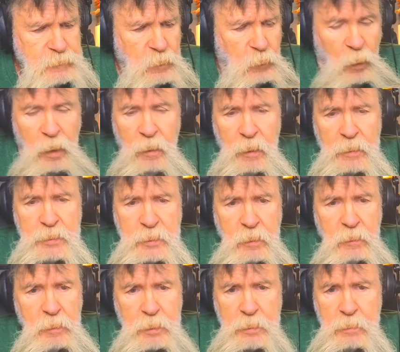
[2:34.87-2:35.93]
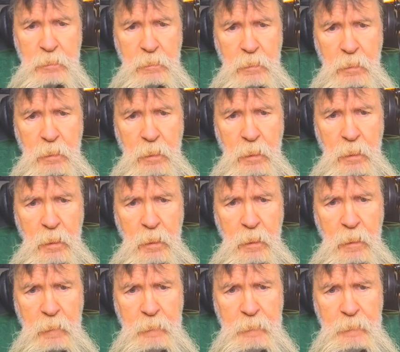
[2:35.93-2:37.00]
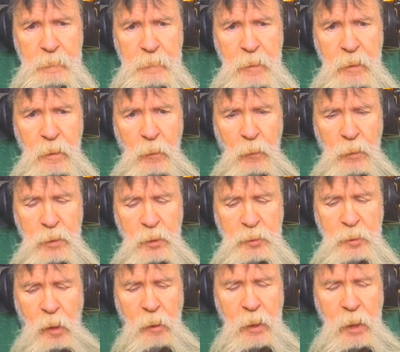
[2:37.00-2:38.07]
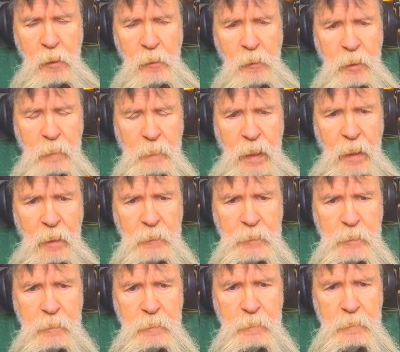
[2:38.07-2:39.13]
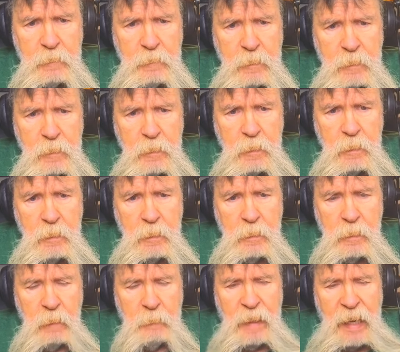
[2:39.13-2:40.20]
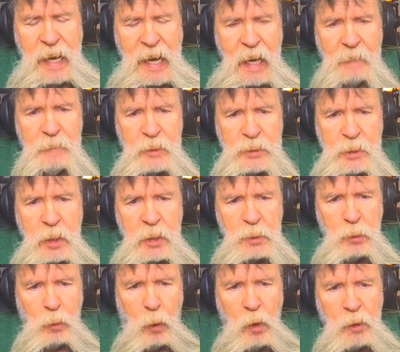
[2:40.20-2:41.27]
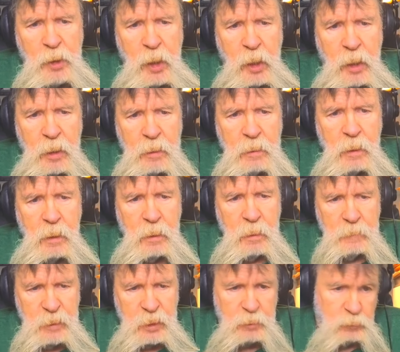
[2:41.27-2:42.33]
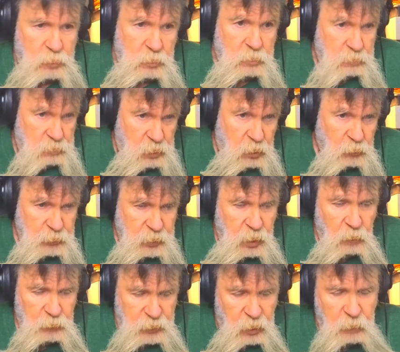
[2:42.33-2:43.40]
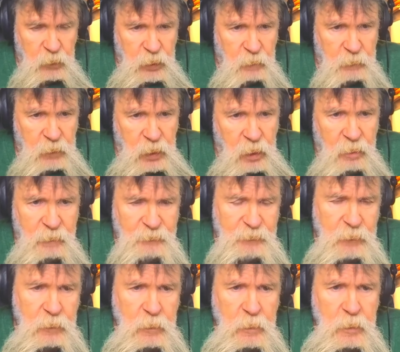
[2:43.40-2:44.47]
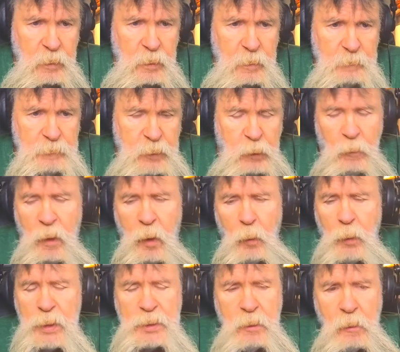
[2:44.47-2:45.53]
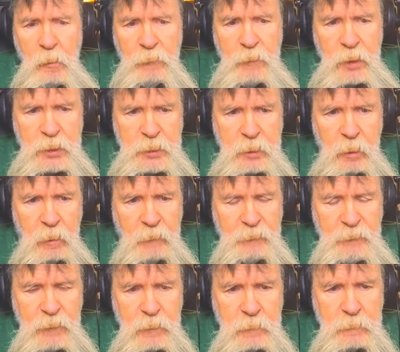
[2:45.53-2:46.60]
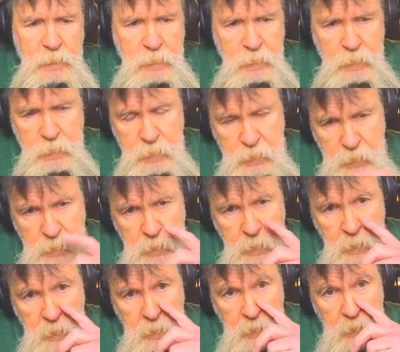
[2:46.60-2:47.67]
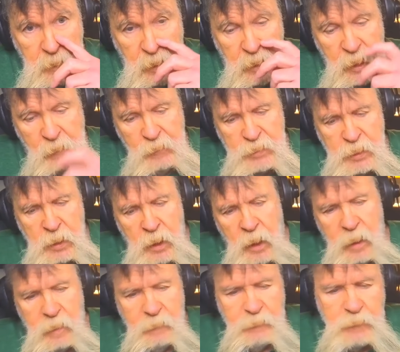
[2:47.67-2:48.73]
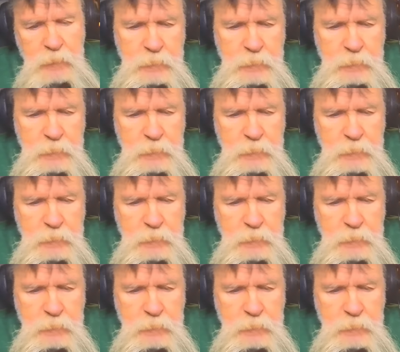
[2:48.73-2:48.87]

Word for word: well, as soon as, you know, when you start hearing about the behind the scenes working at, this was years ago, WWF, you always heard this stuff. That there was a lot of,